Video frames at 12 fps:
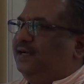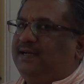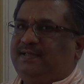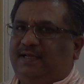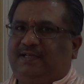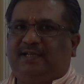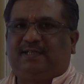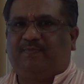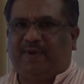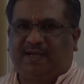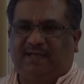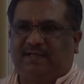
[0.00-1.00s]
such as
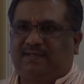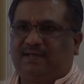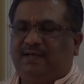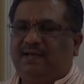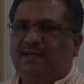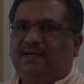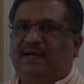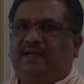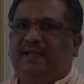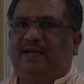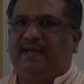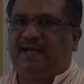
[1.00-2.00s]
pickles
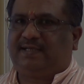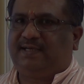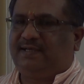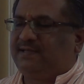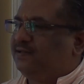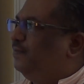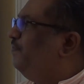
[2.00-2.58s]
contain acids.